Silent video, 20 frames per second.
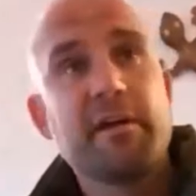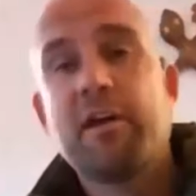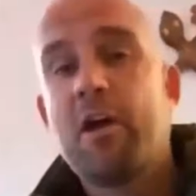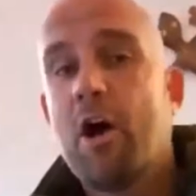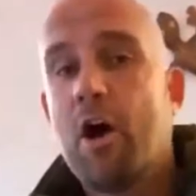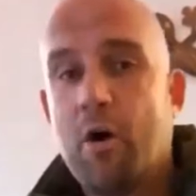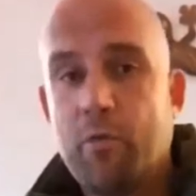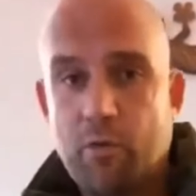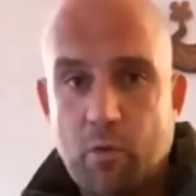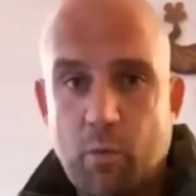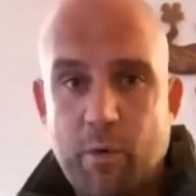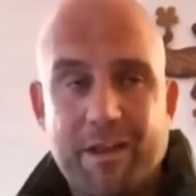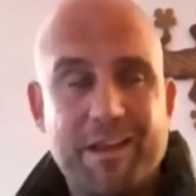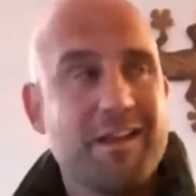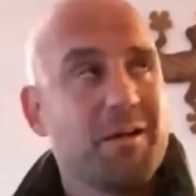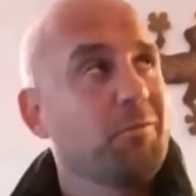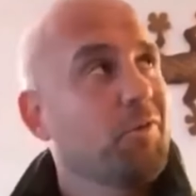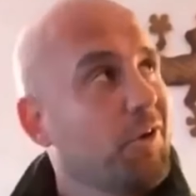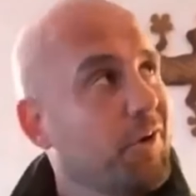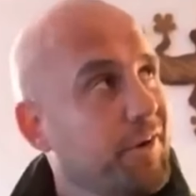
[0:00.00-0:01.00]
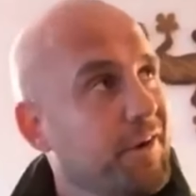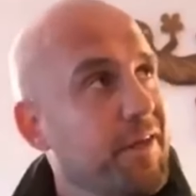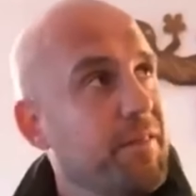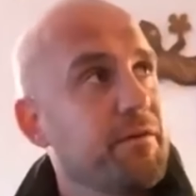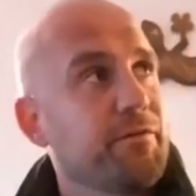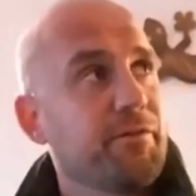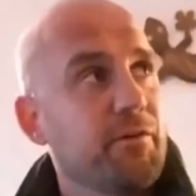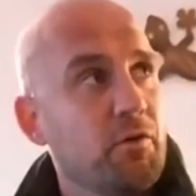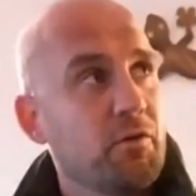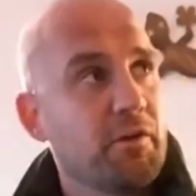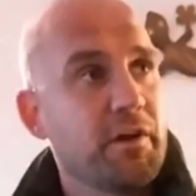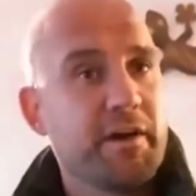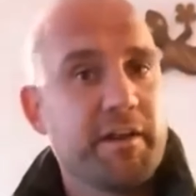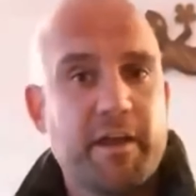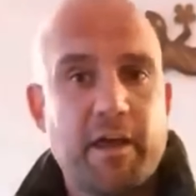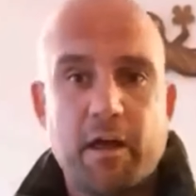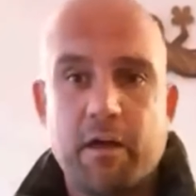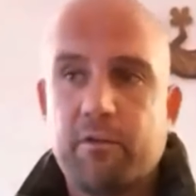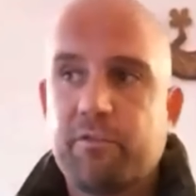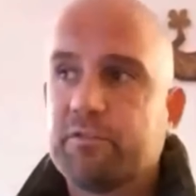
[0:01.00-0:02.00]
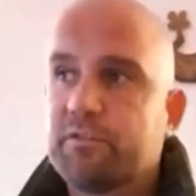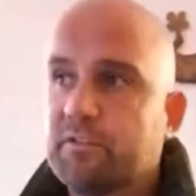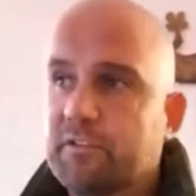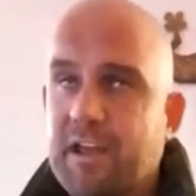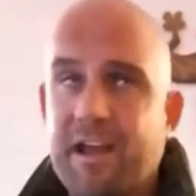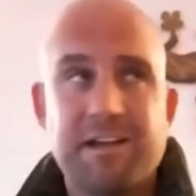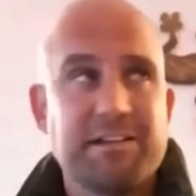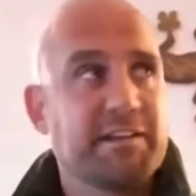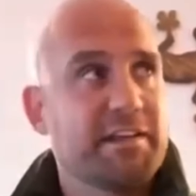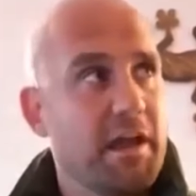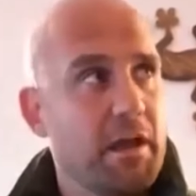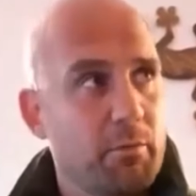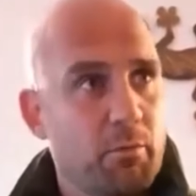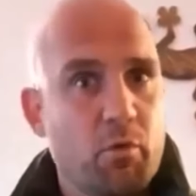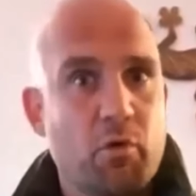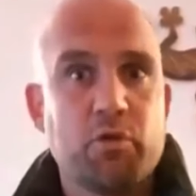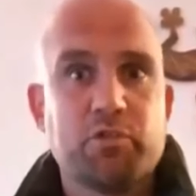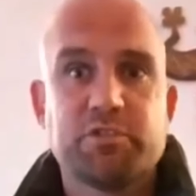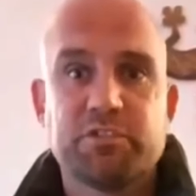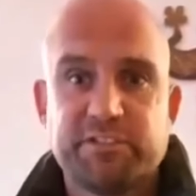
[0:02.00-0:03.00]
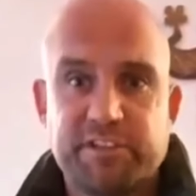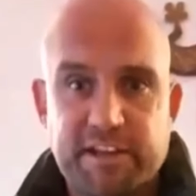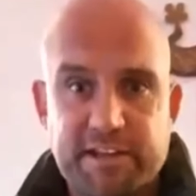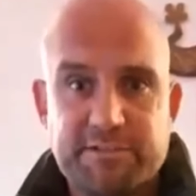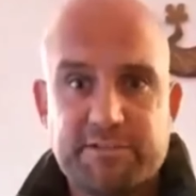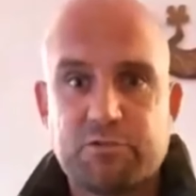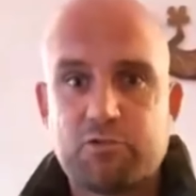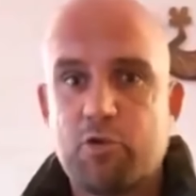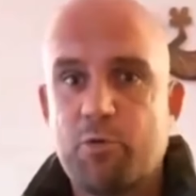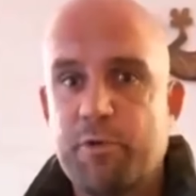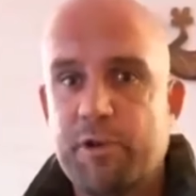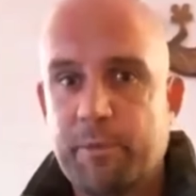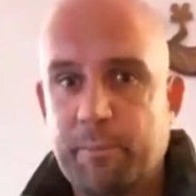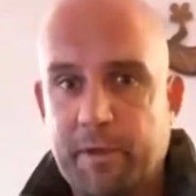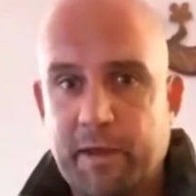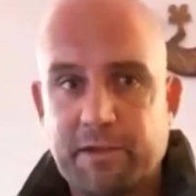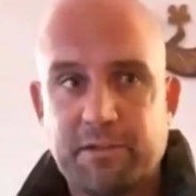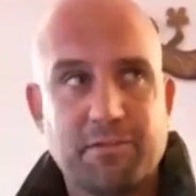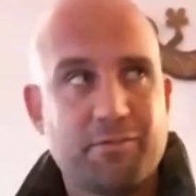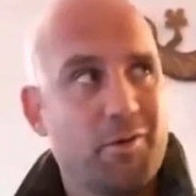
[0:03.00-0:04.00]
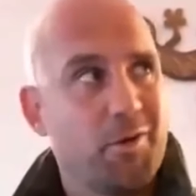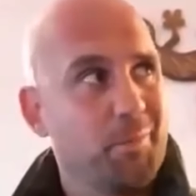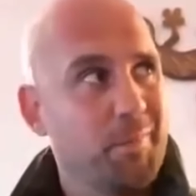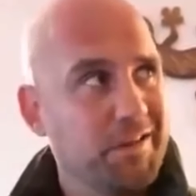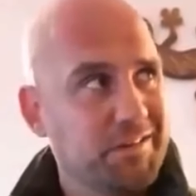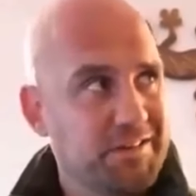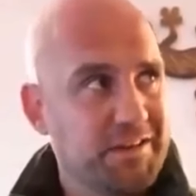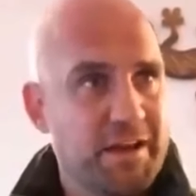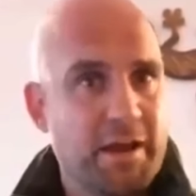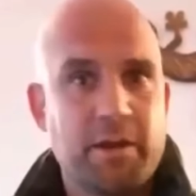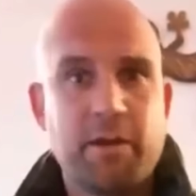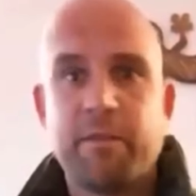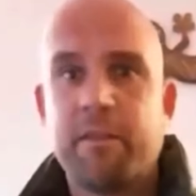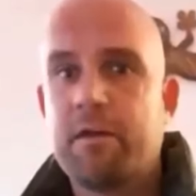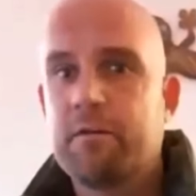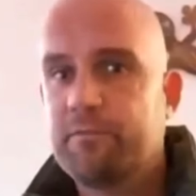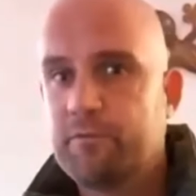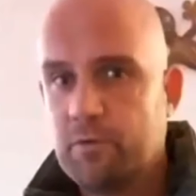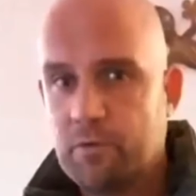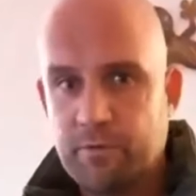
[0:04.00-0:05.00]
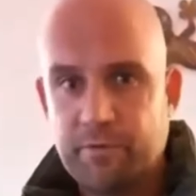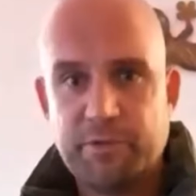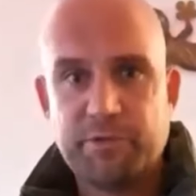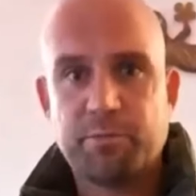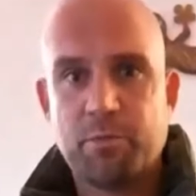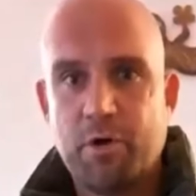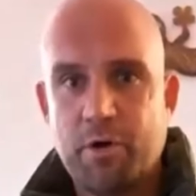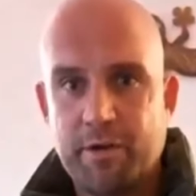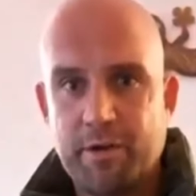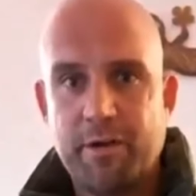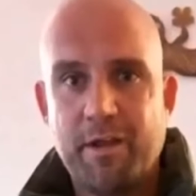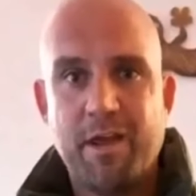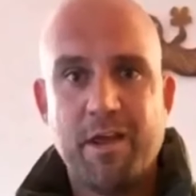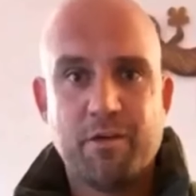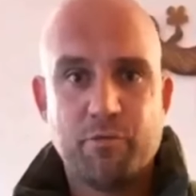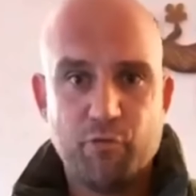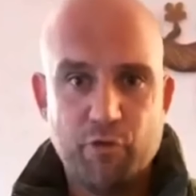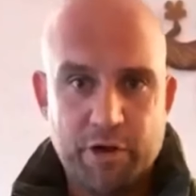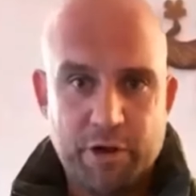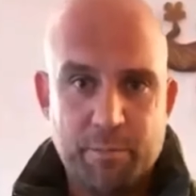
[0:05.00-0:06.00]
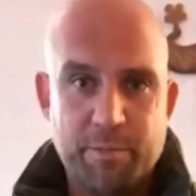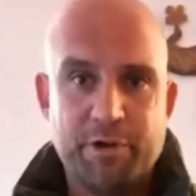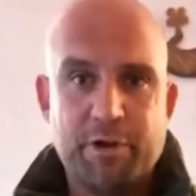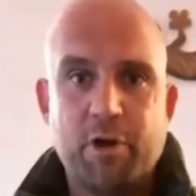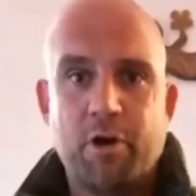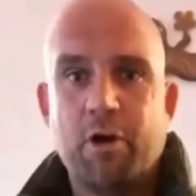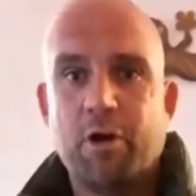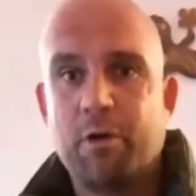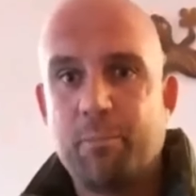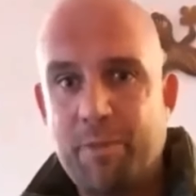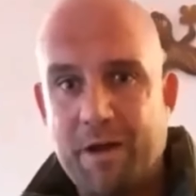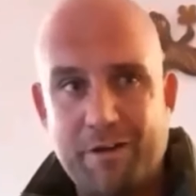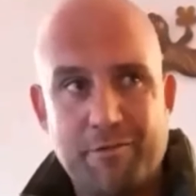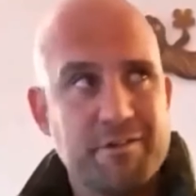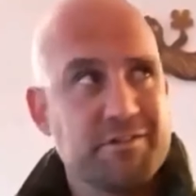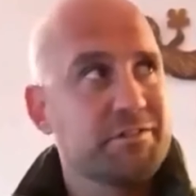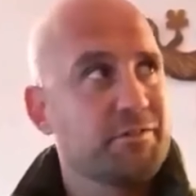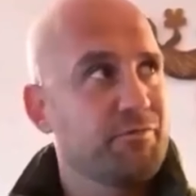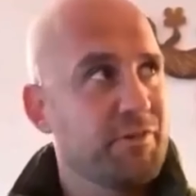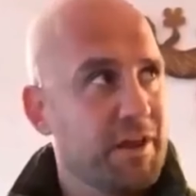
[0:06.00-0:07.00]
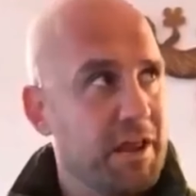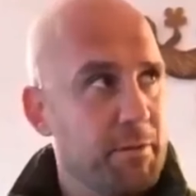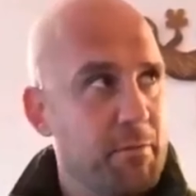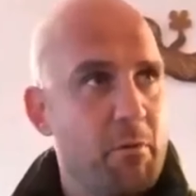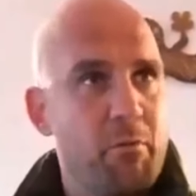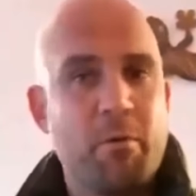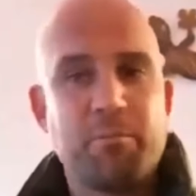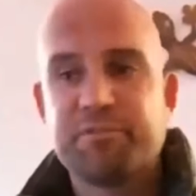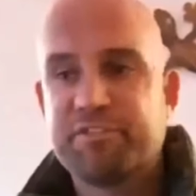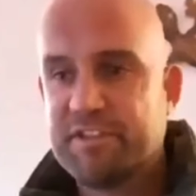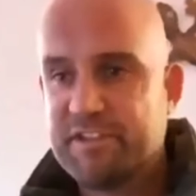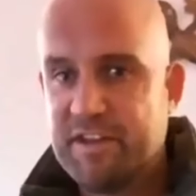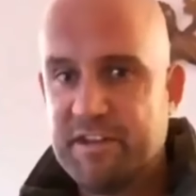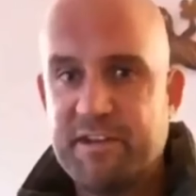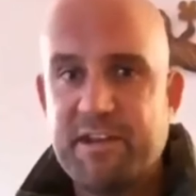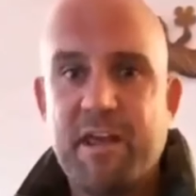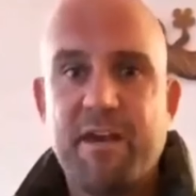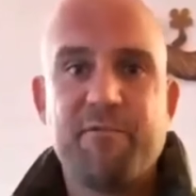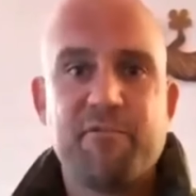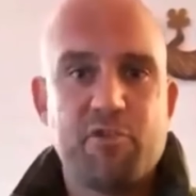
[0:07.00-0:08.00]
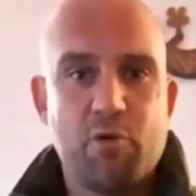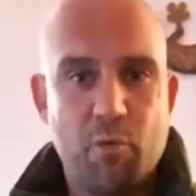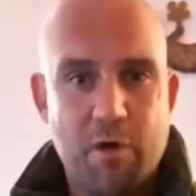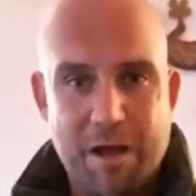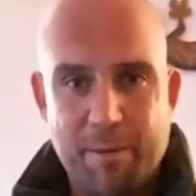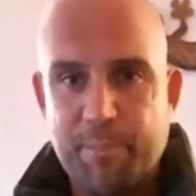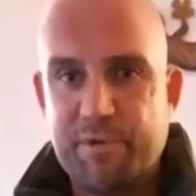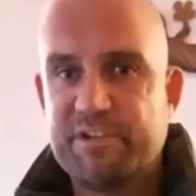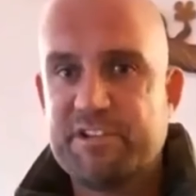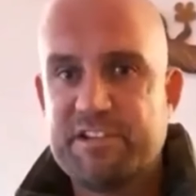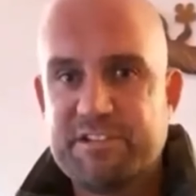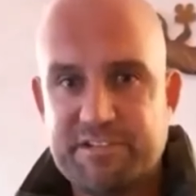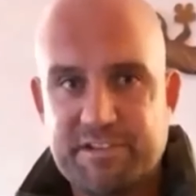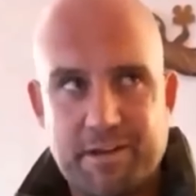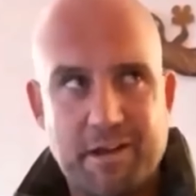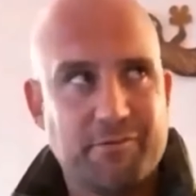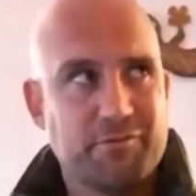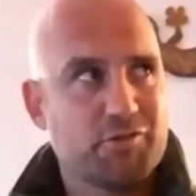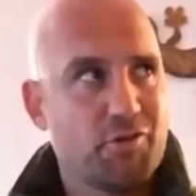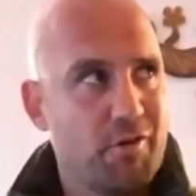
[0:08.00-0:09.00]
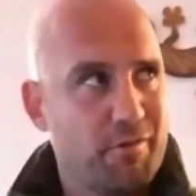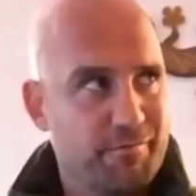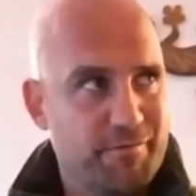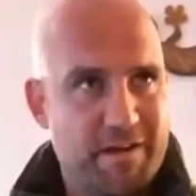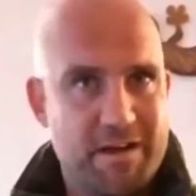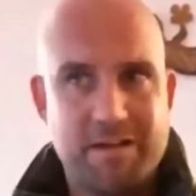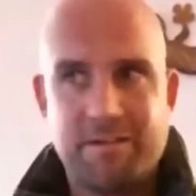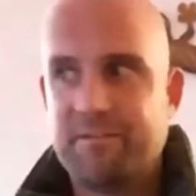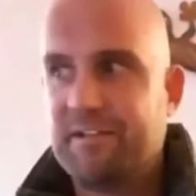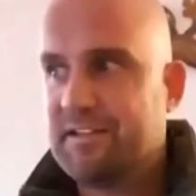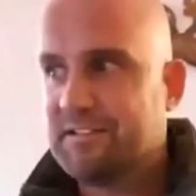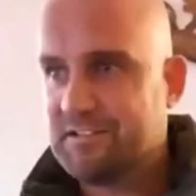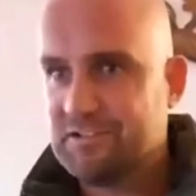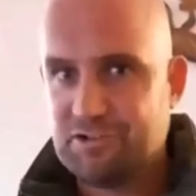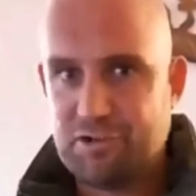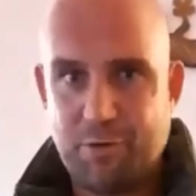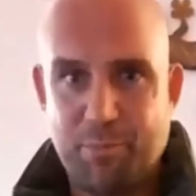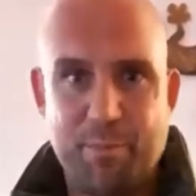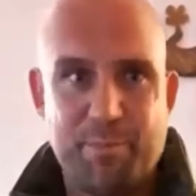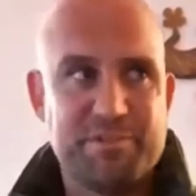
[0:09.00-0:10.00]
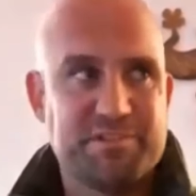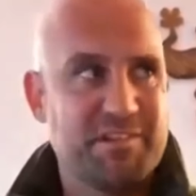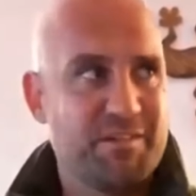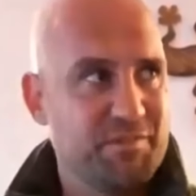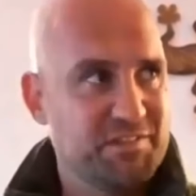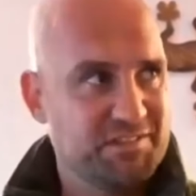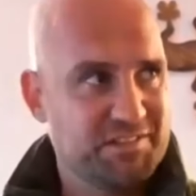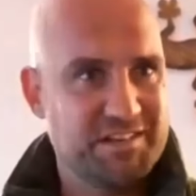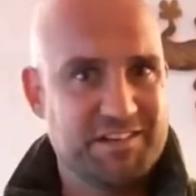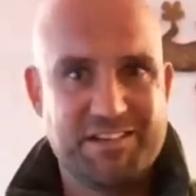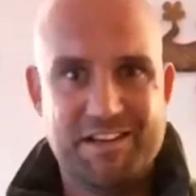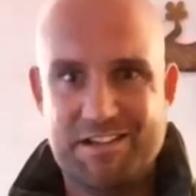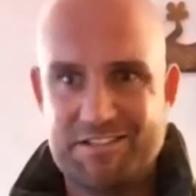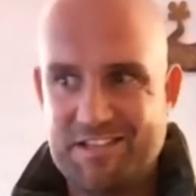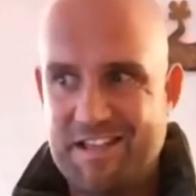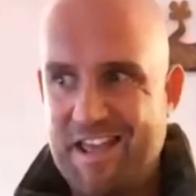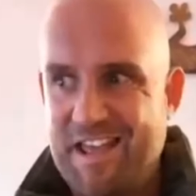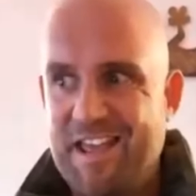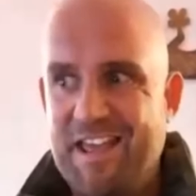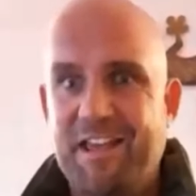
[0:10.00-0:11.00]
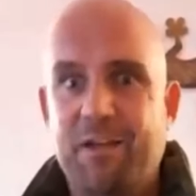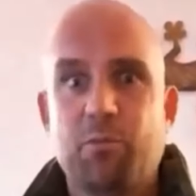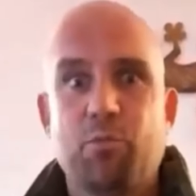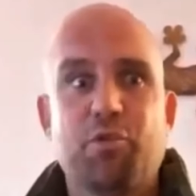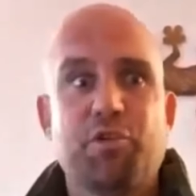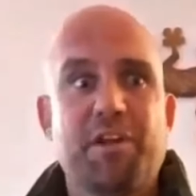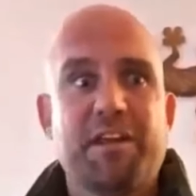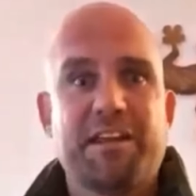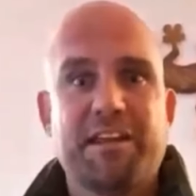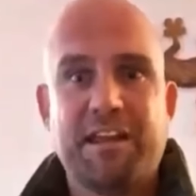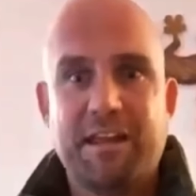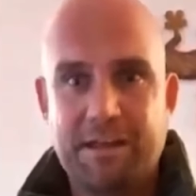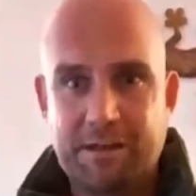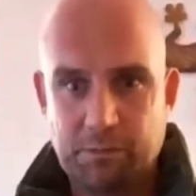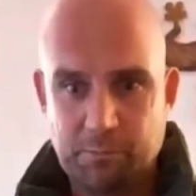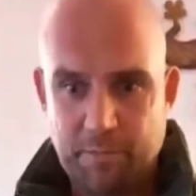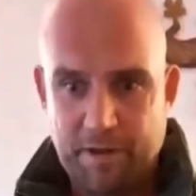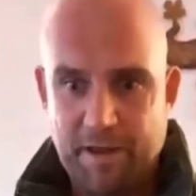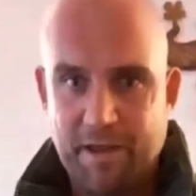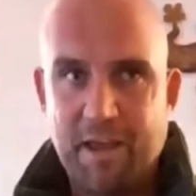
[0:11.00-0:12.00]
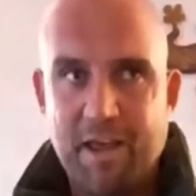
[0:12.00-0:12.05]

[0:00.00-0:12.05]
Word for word: on the wing. I'm looking at the phone like that. I started to get emotional. Tears was coming in my eyes. I thought, imagine getting on that phone this morning and ringing my daughter, Paris, and ringing my mum saying, you never know what happened yesterday. I've got five years on top of me, 17 years. It would have killed me.